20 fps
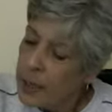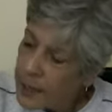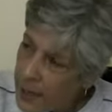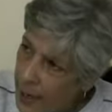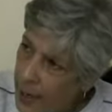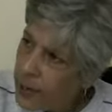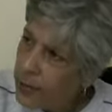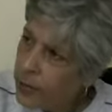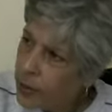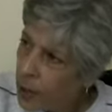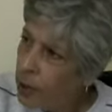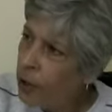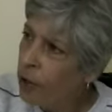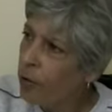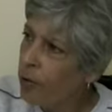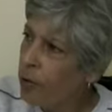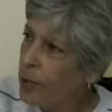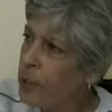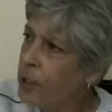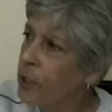Get the
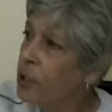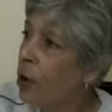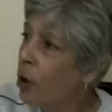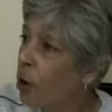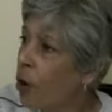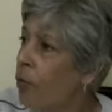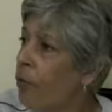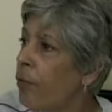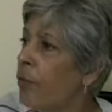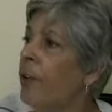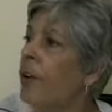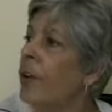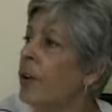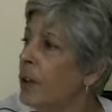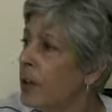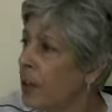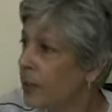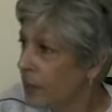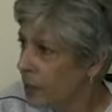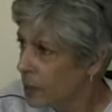lorries off
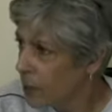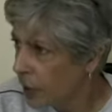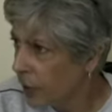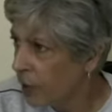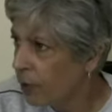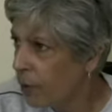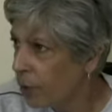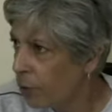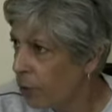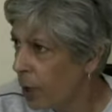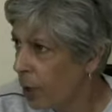Stifford